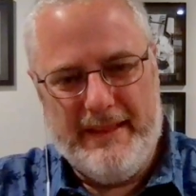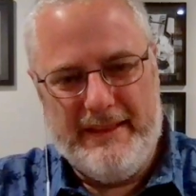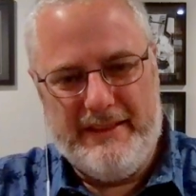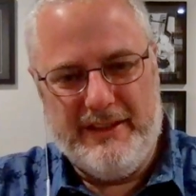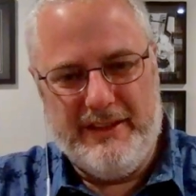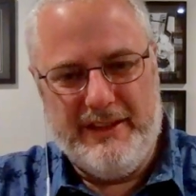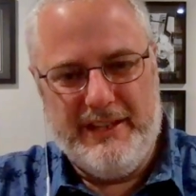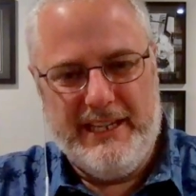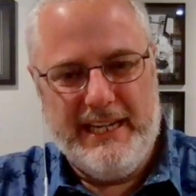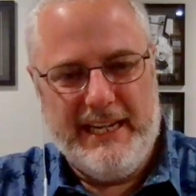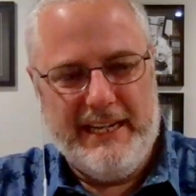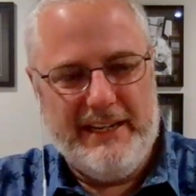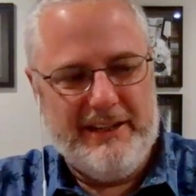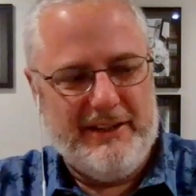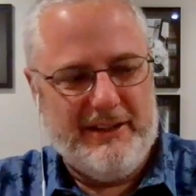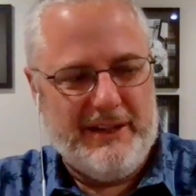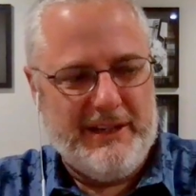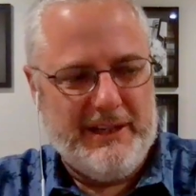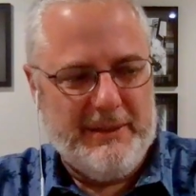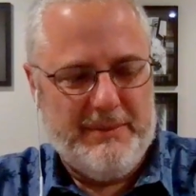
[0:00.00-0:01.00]
the editor
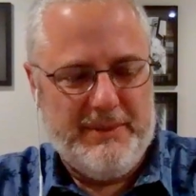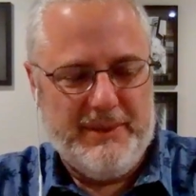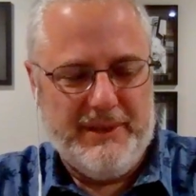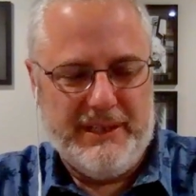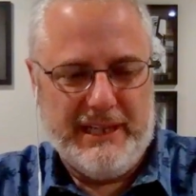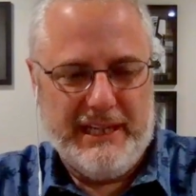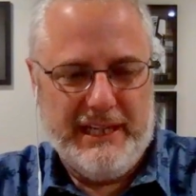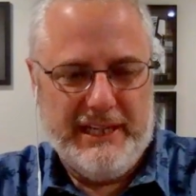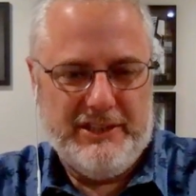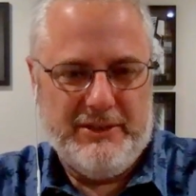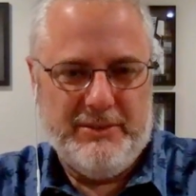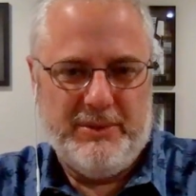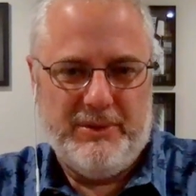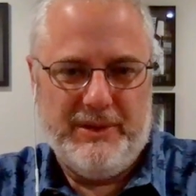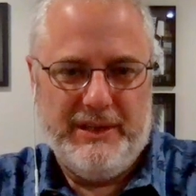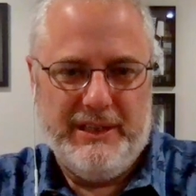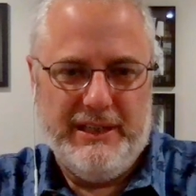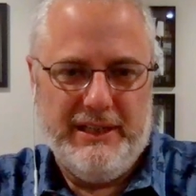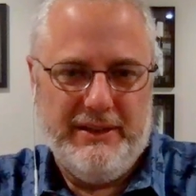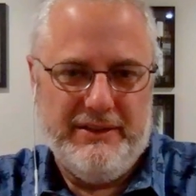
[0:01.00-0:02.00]
on the book, Andrew
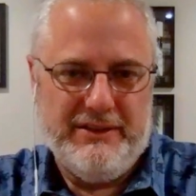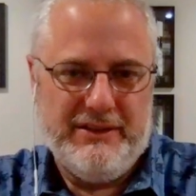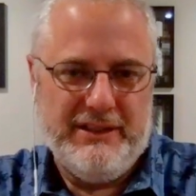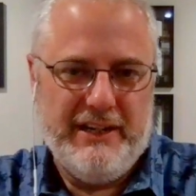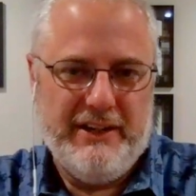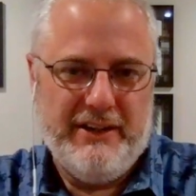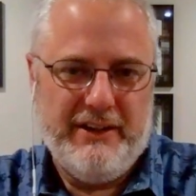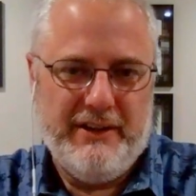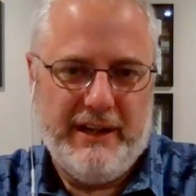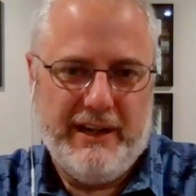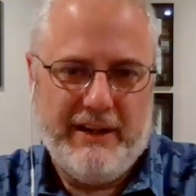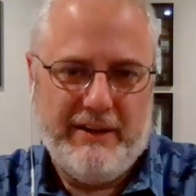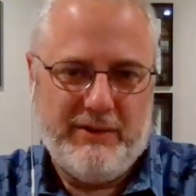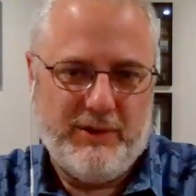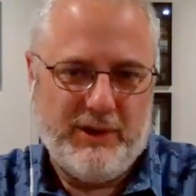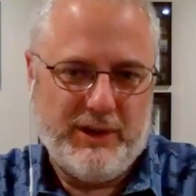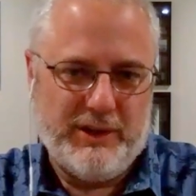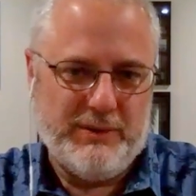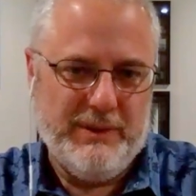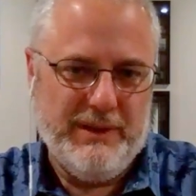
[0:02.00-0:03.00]
Marino, is an editor that I
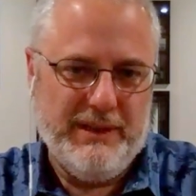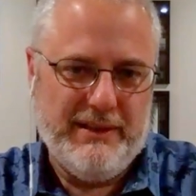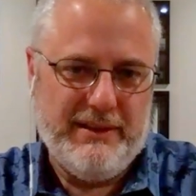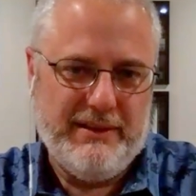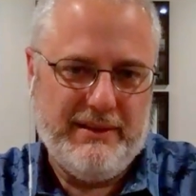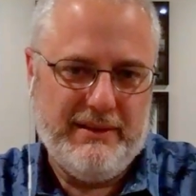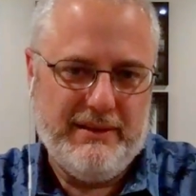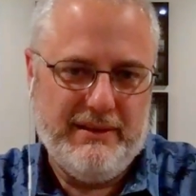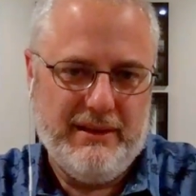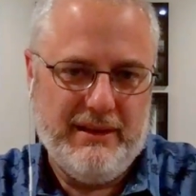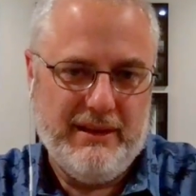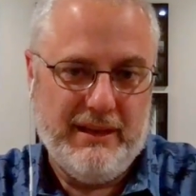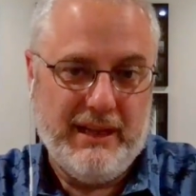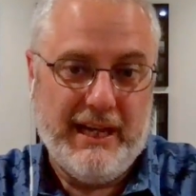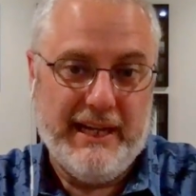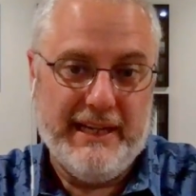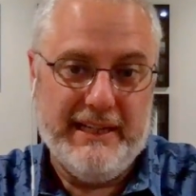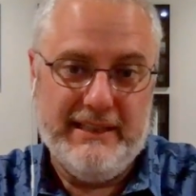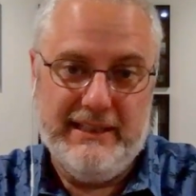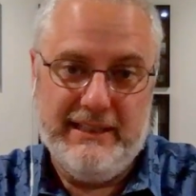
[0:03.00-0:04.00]
worked with a lot
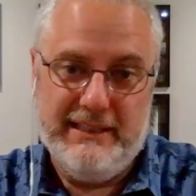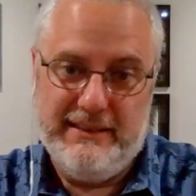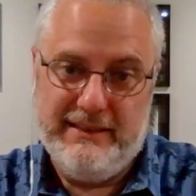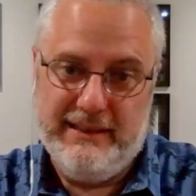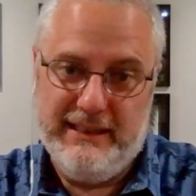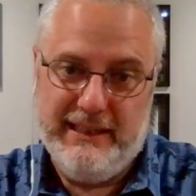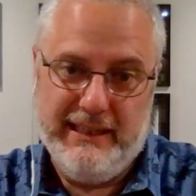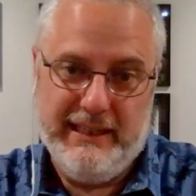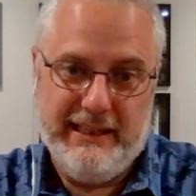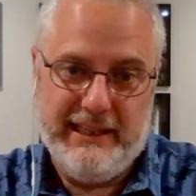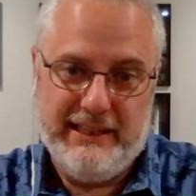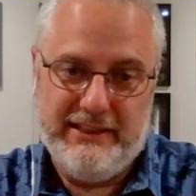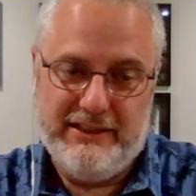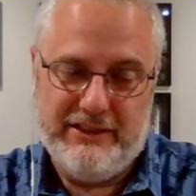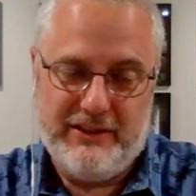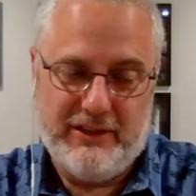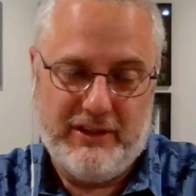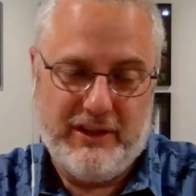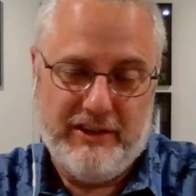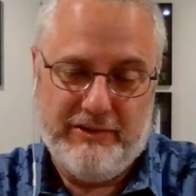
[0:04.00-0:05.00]
at DC. I
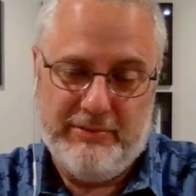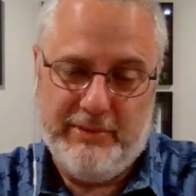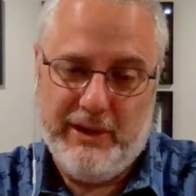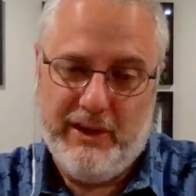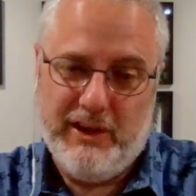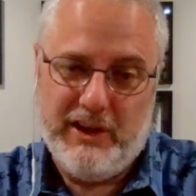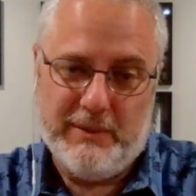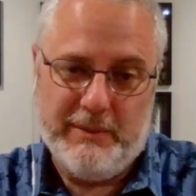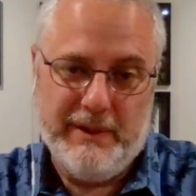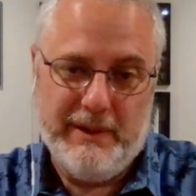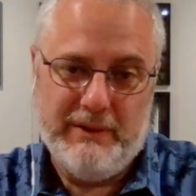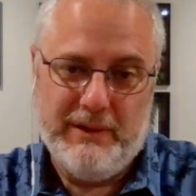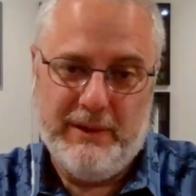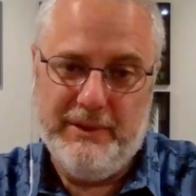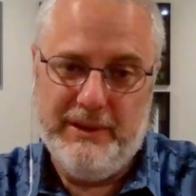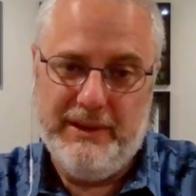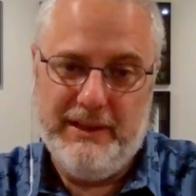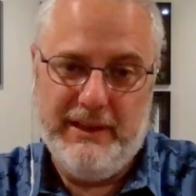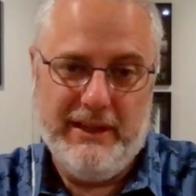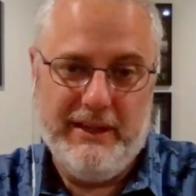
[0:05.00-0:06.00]
started off my Hawkman run
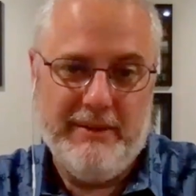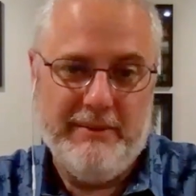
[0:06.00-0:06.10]
with him.